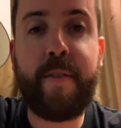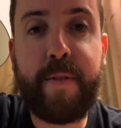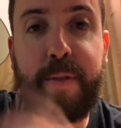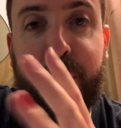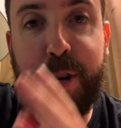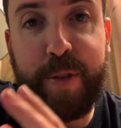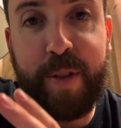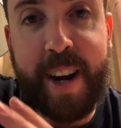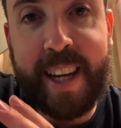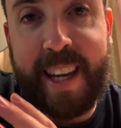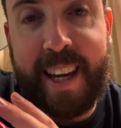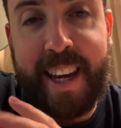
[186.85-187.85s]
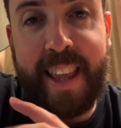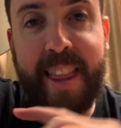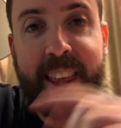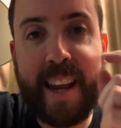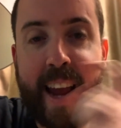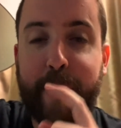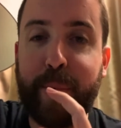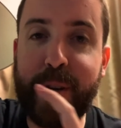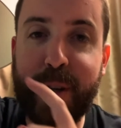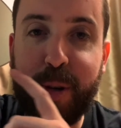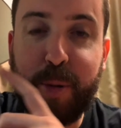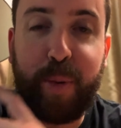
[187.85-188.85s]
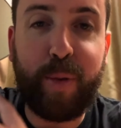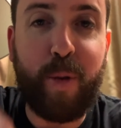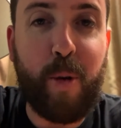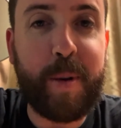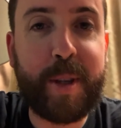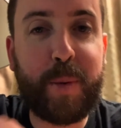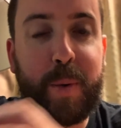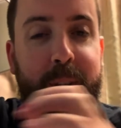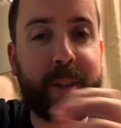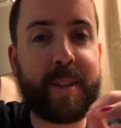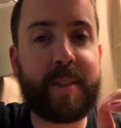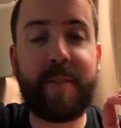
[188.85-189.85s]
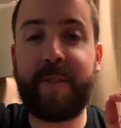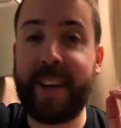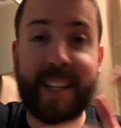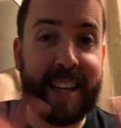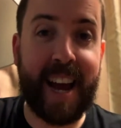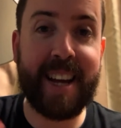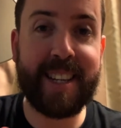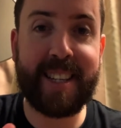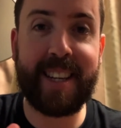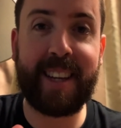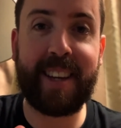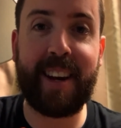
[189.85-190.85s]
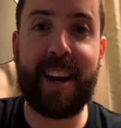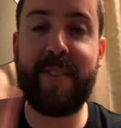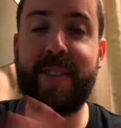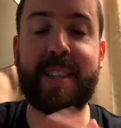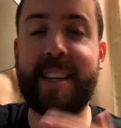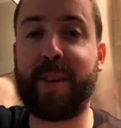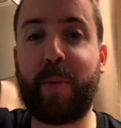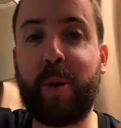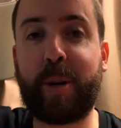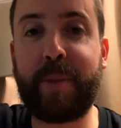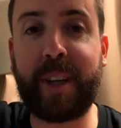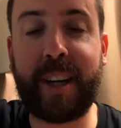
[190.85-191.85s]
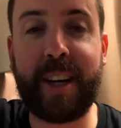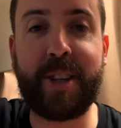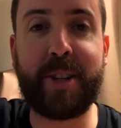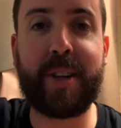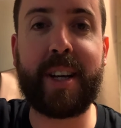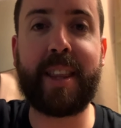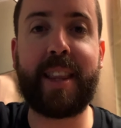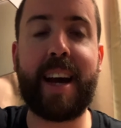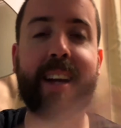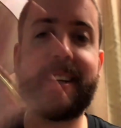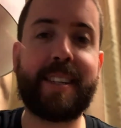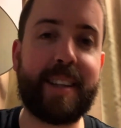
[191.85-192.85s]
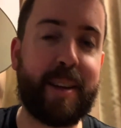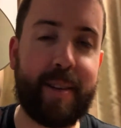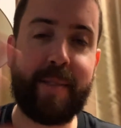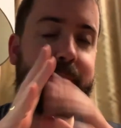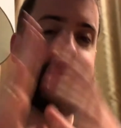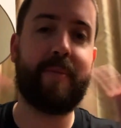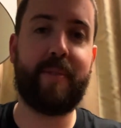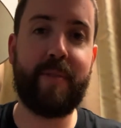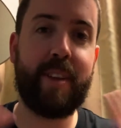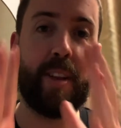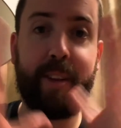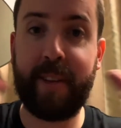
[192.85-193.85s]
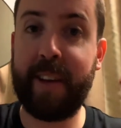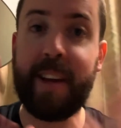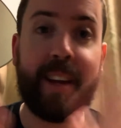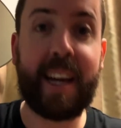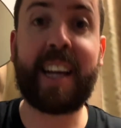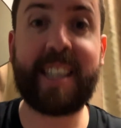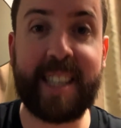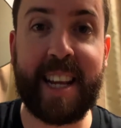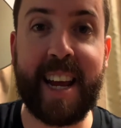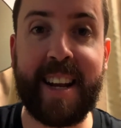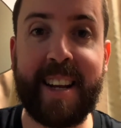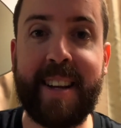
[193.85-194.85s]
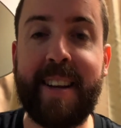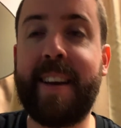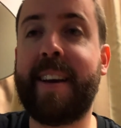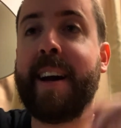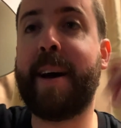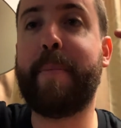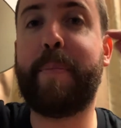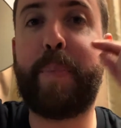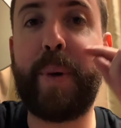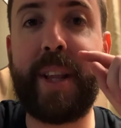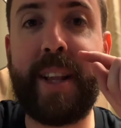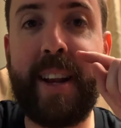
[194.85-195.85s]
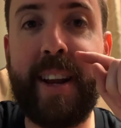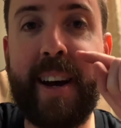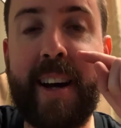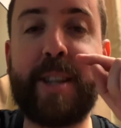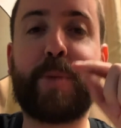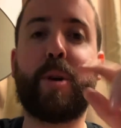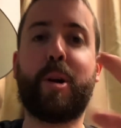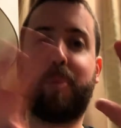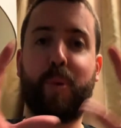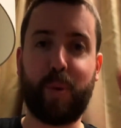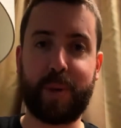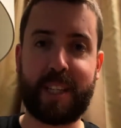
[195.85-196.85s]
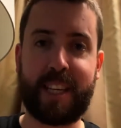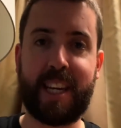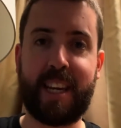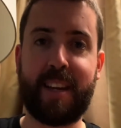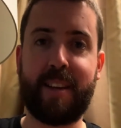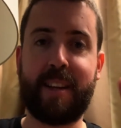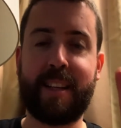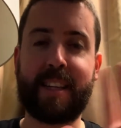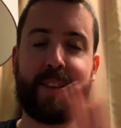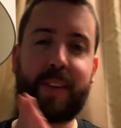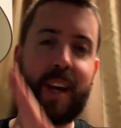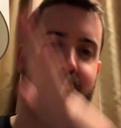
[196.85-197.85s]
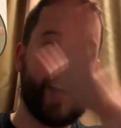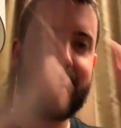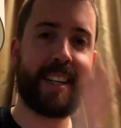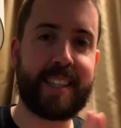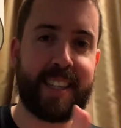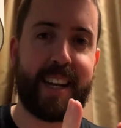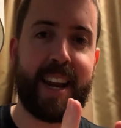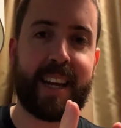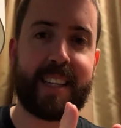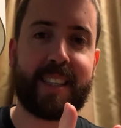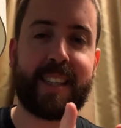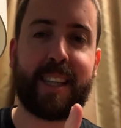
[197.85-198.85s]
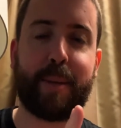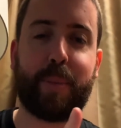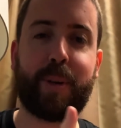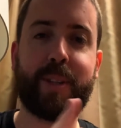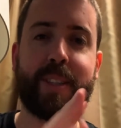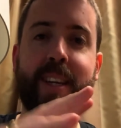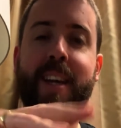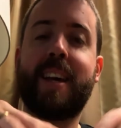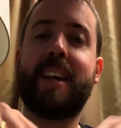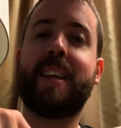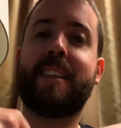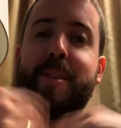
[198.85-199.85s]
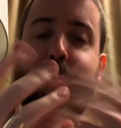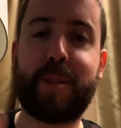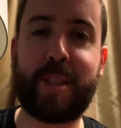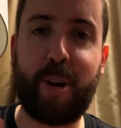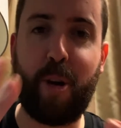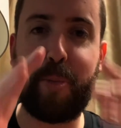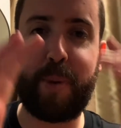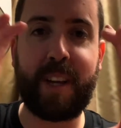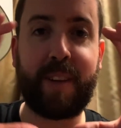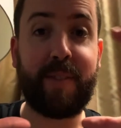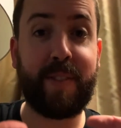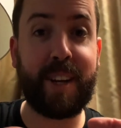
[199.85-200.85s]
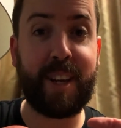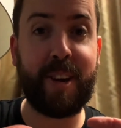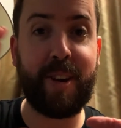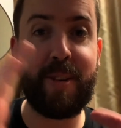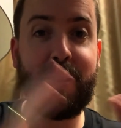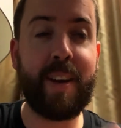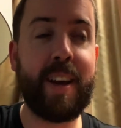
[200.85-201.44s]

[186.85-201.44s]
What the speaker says: Future Frank here. That Aboriginal performance was fantastic. I haven't seen a Welcome to Country that extended, but I just wanted to pause here instead of cutting to the next clip because this was the opening video.